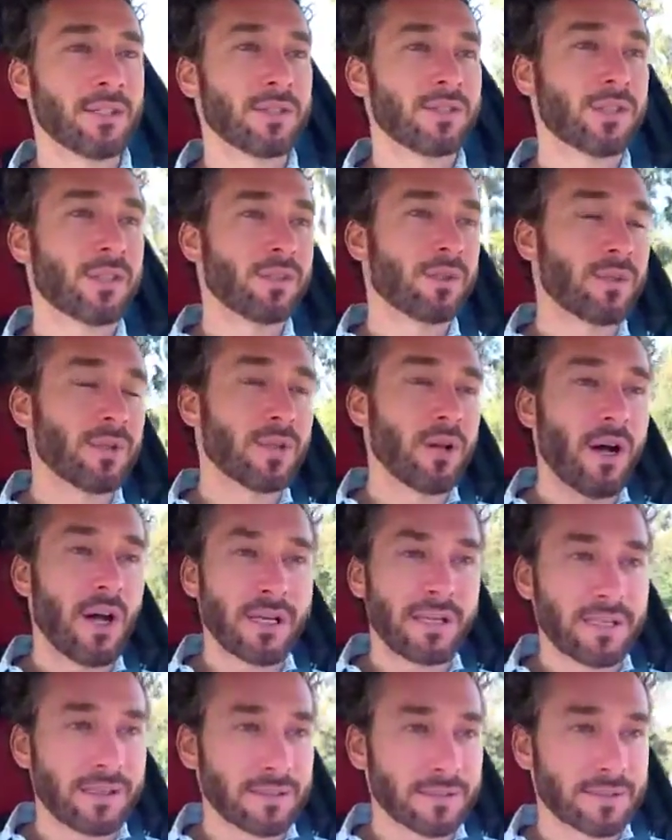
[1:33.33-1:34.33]
to an
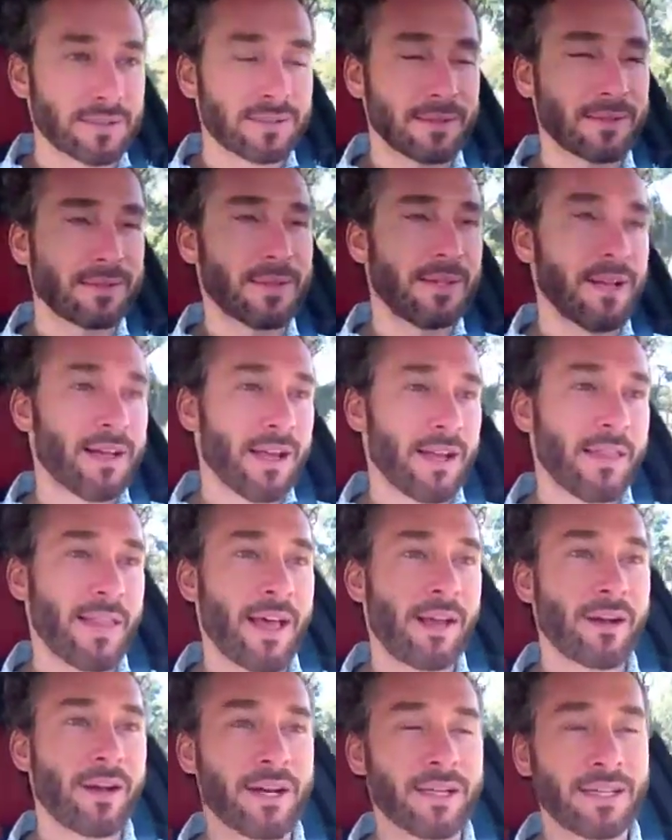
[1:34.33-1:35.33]
audience. And
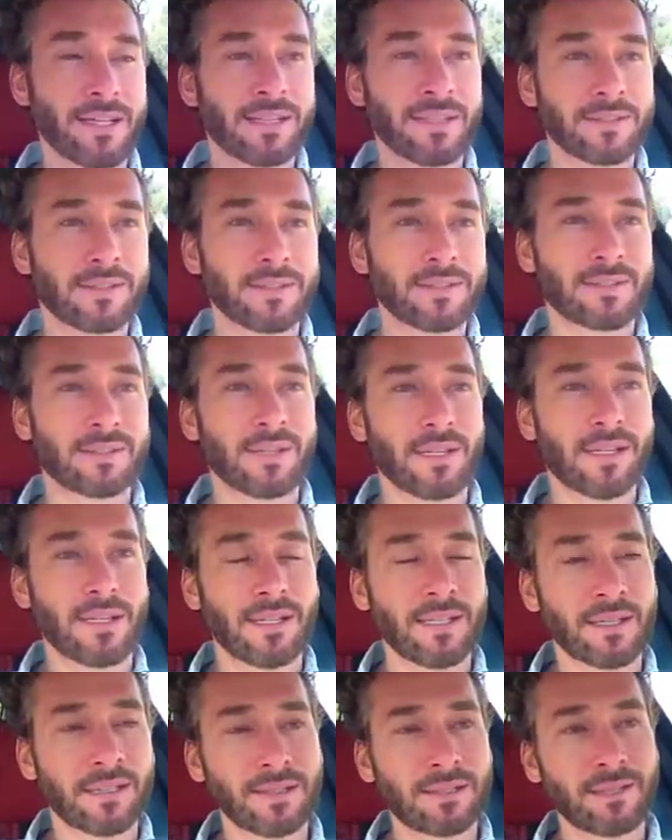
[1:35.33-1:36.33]
that audience
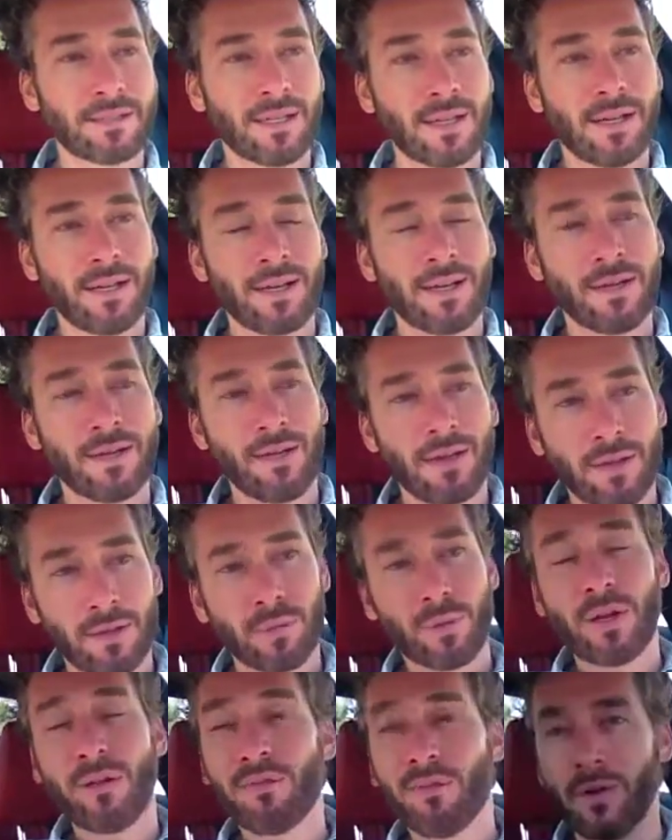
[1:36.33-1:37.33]
is
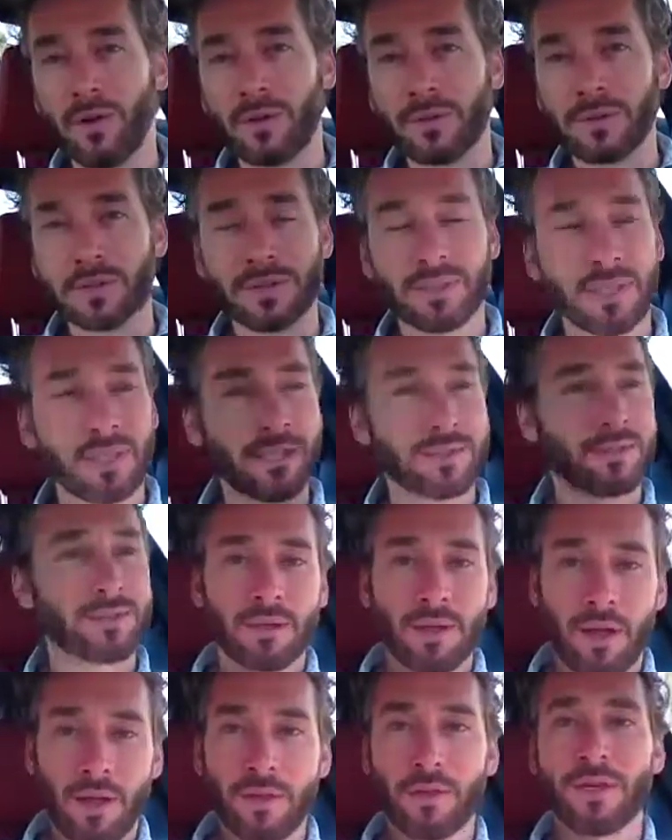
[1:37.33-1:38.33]
threefold. It's
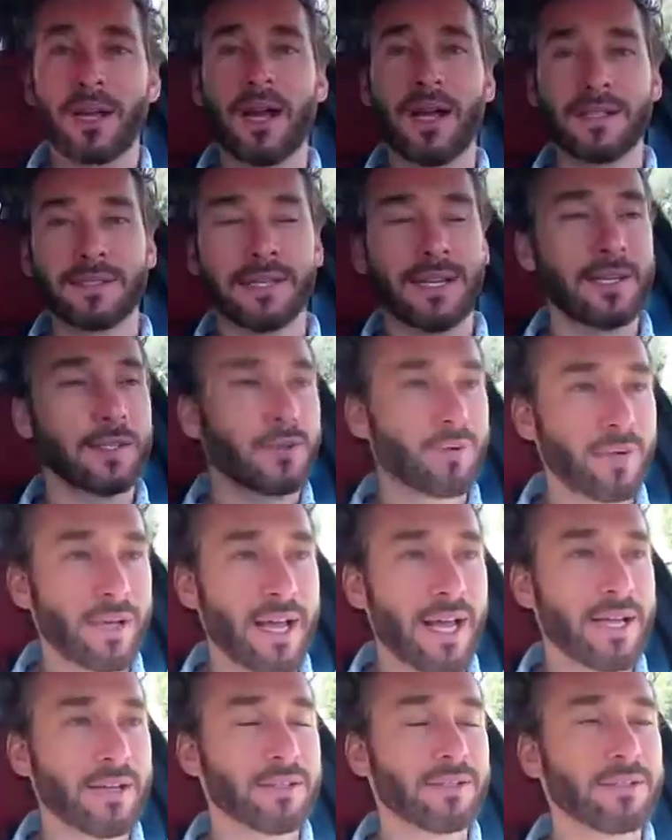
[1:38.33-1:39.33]
other content
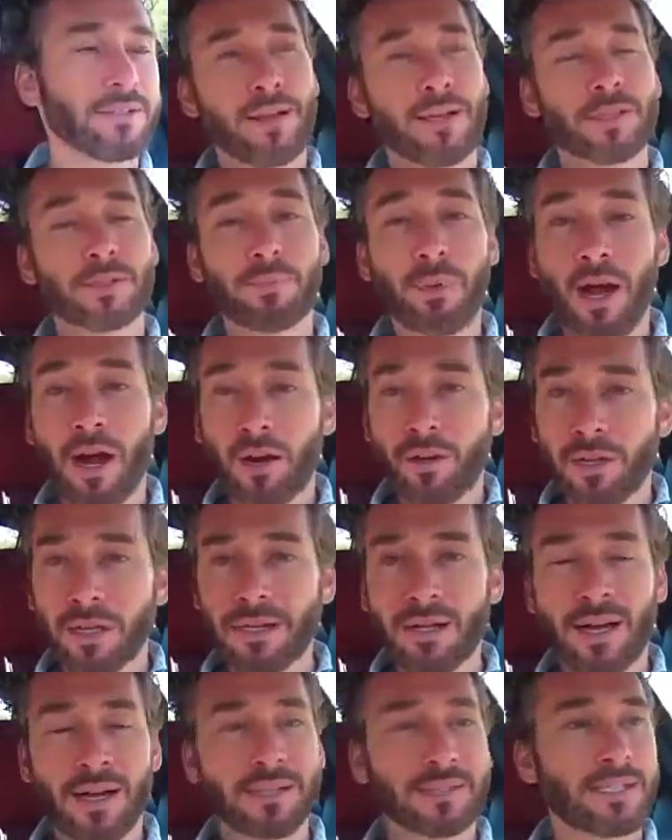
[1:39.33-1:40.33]
creators, aspiring
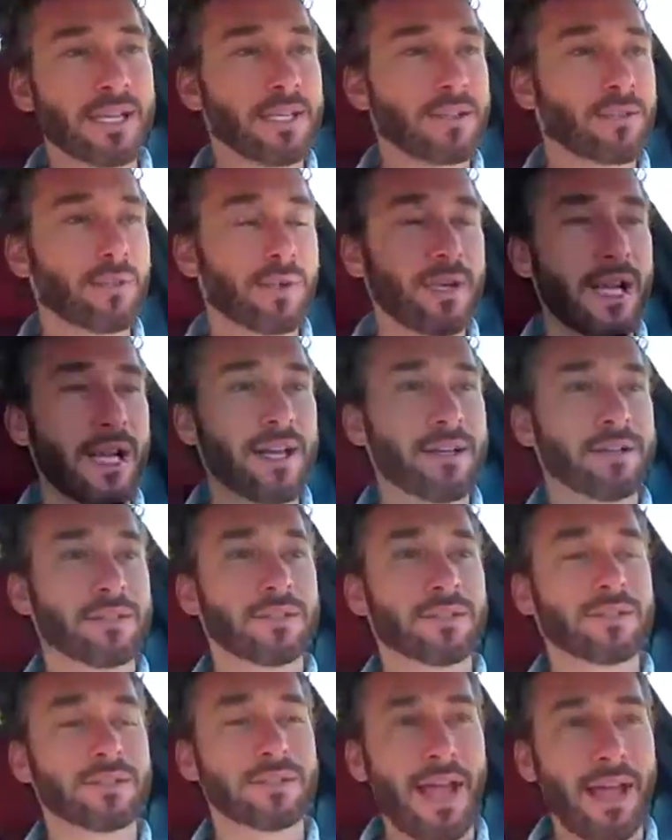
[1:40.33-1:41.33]
content
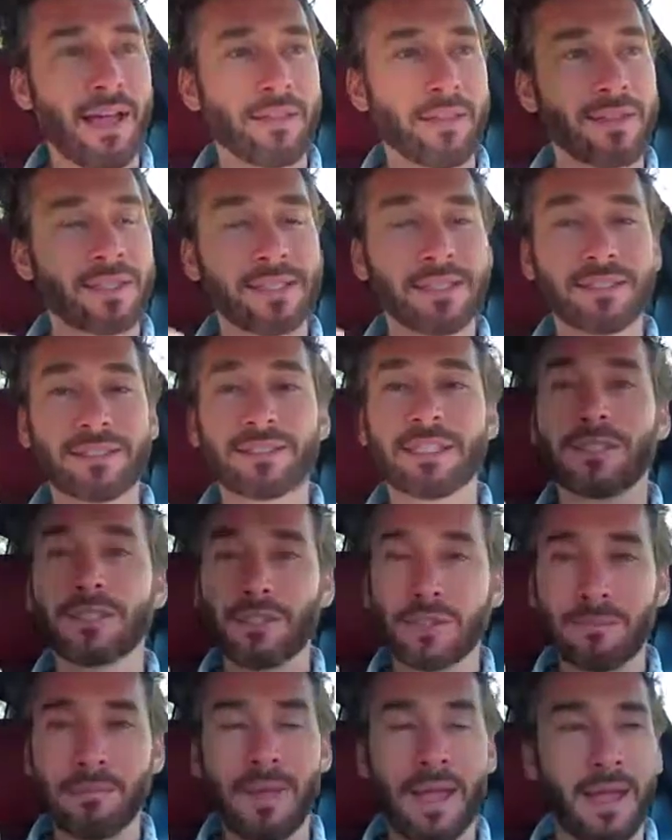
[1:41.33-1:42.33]
creators, and the
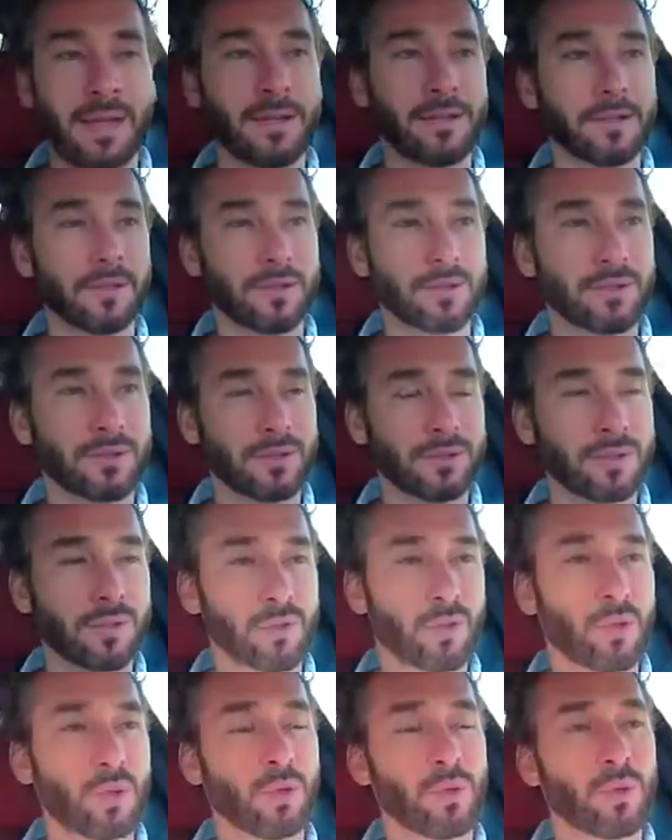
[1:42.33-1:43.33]
decision makers
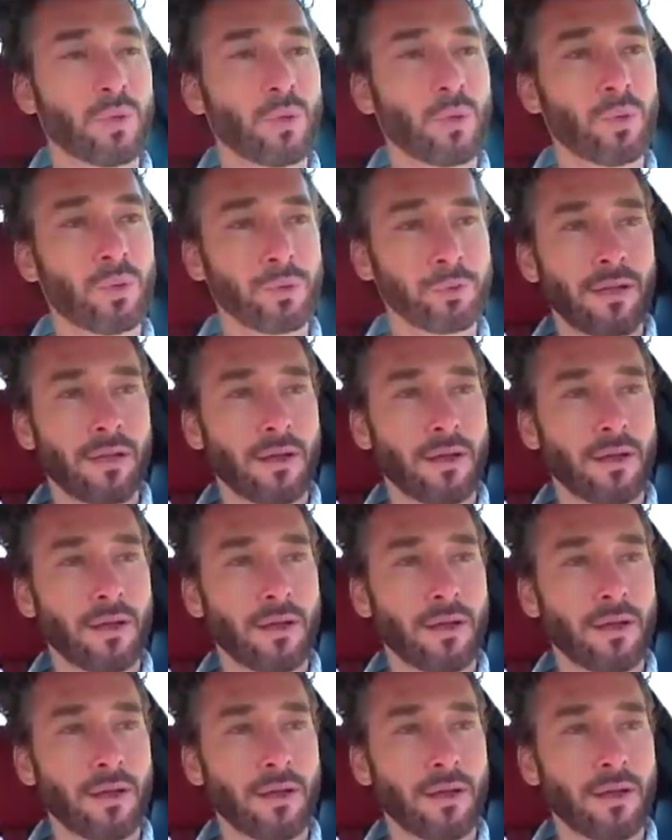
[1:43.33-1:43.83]
who